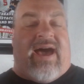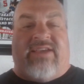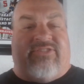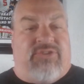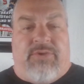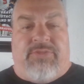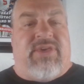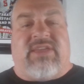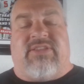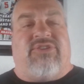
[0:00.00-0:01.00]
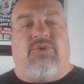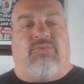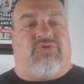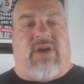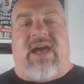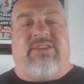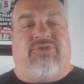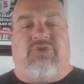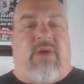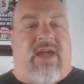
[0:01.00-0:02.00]
I still think that you try to
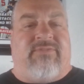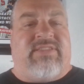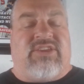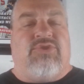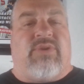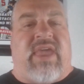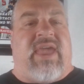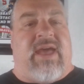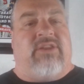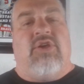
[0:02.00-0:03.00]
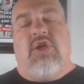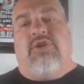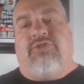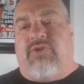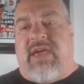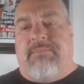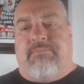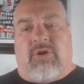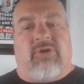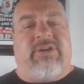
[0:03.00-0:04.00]
do everything you can to get
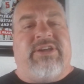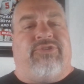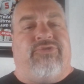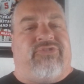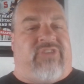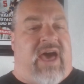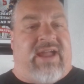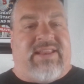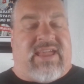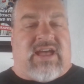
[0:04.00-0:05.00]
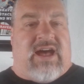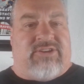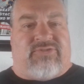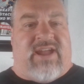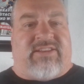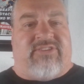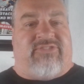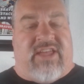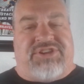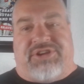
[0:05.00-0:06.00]
Murray to sign a contract
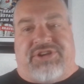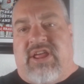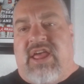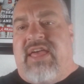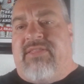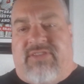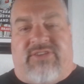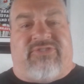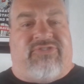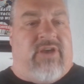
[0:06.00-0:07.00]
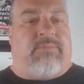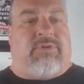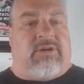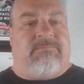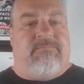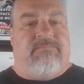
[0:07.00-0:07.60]
extension this summer,